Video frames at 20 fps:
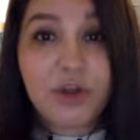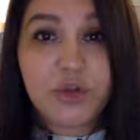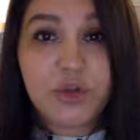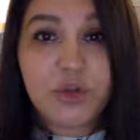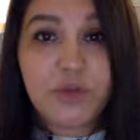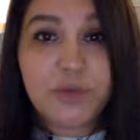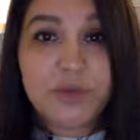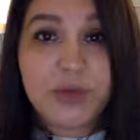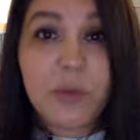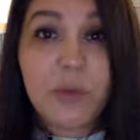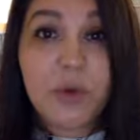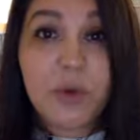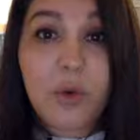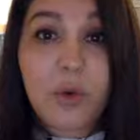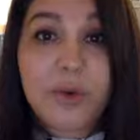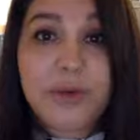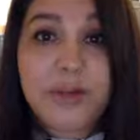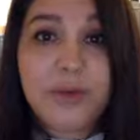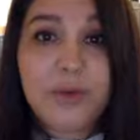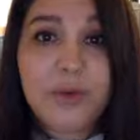rooms, and we're
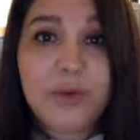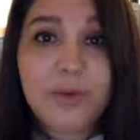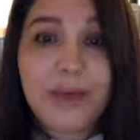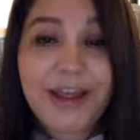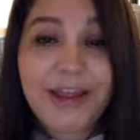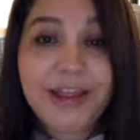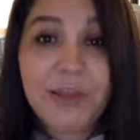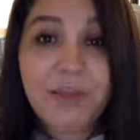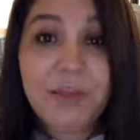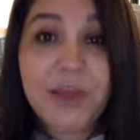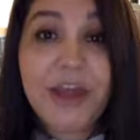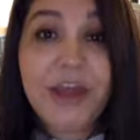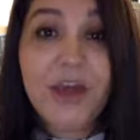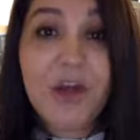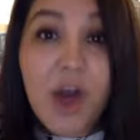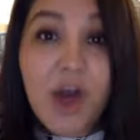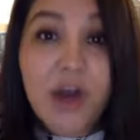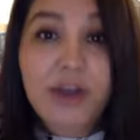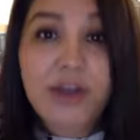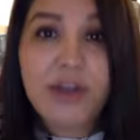going to remind them that
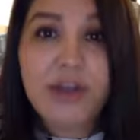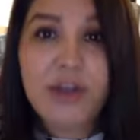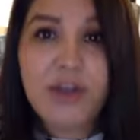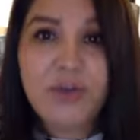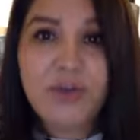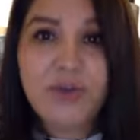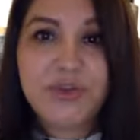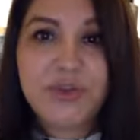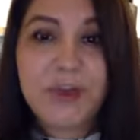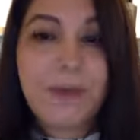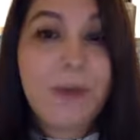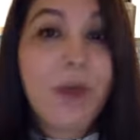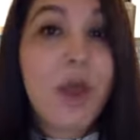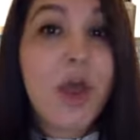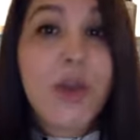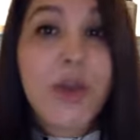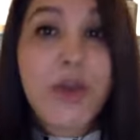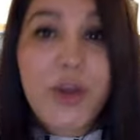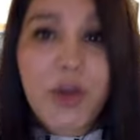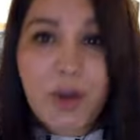God can use them
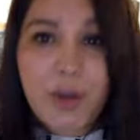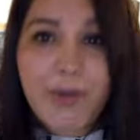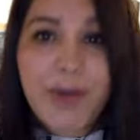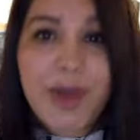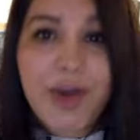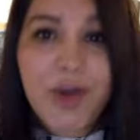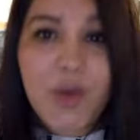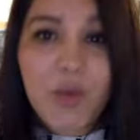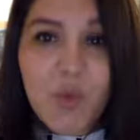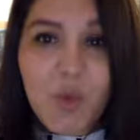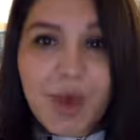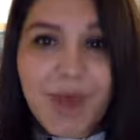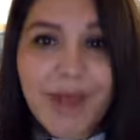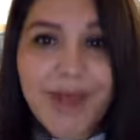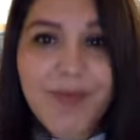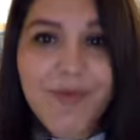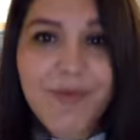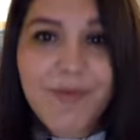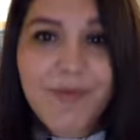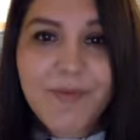no matter
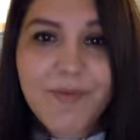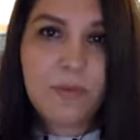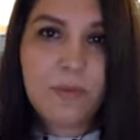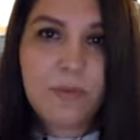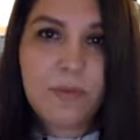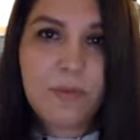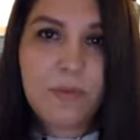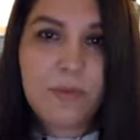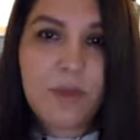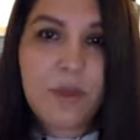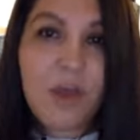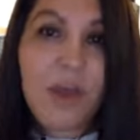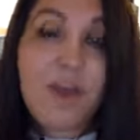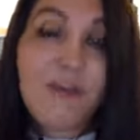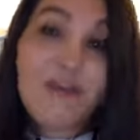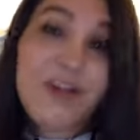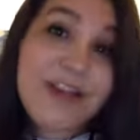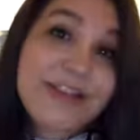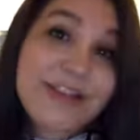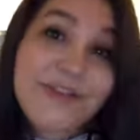what.
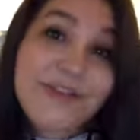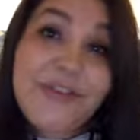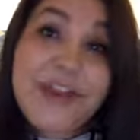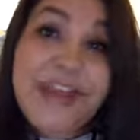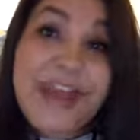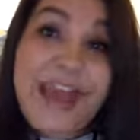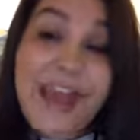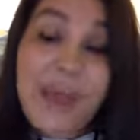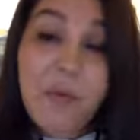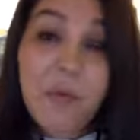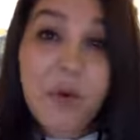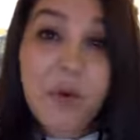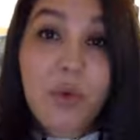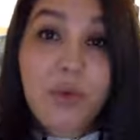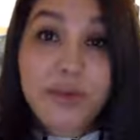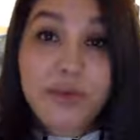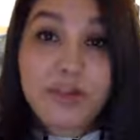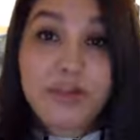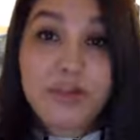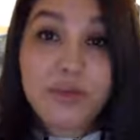For activity 8, we're
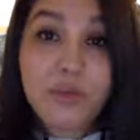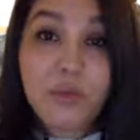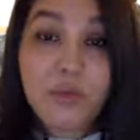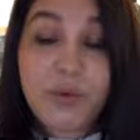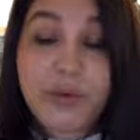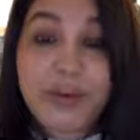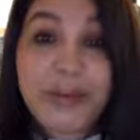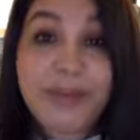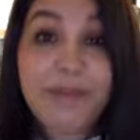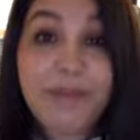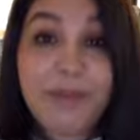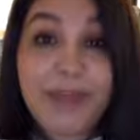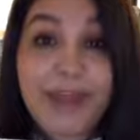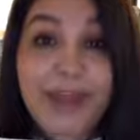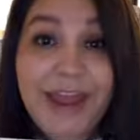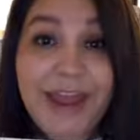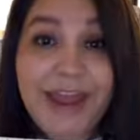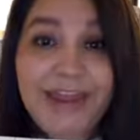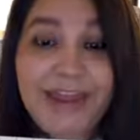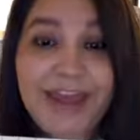going to
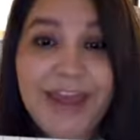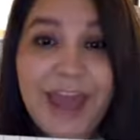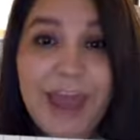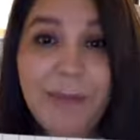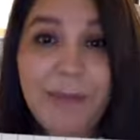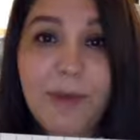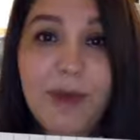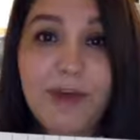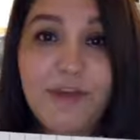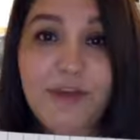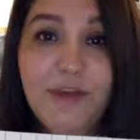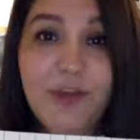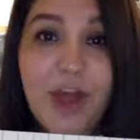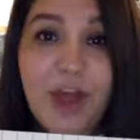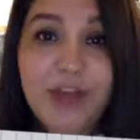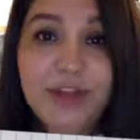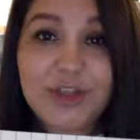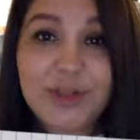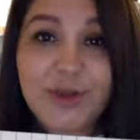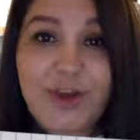replay the game of
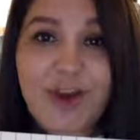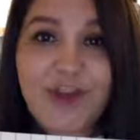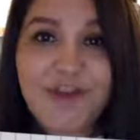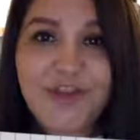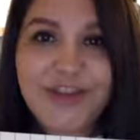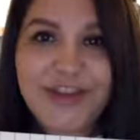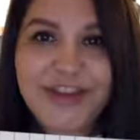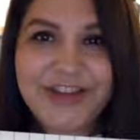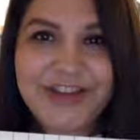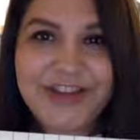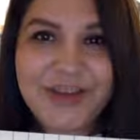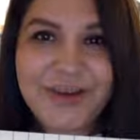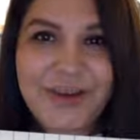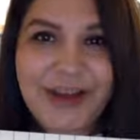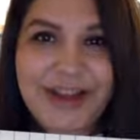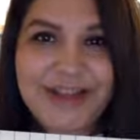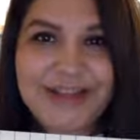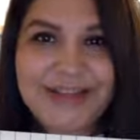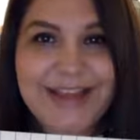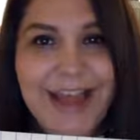Not So Confident
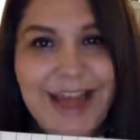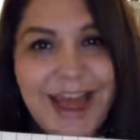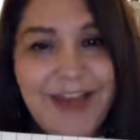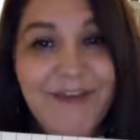Charades. Have